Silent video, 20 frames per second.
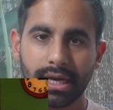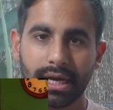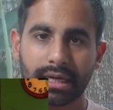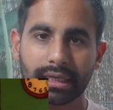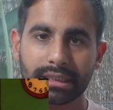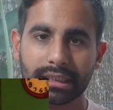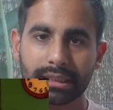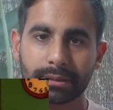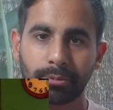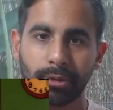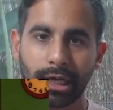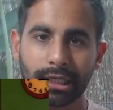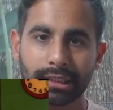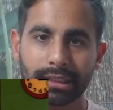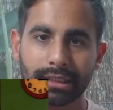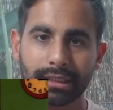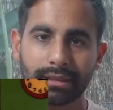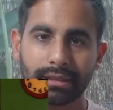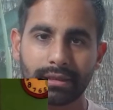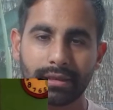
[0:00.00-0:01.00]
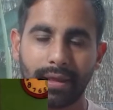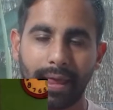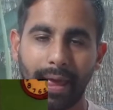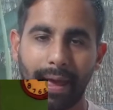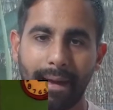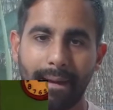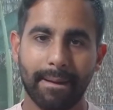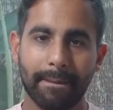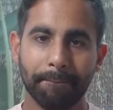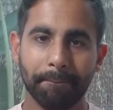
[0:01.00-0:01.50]
an expression
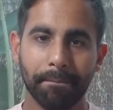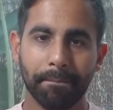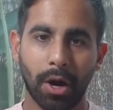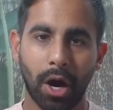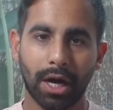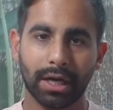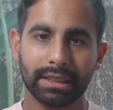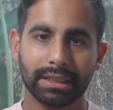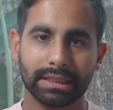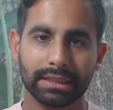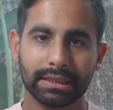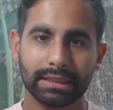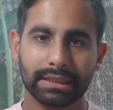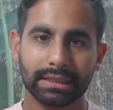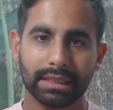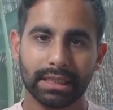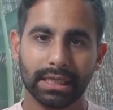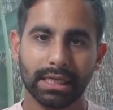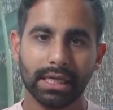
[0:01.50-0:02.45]
that embodies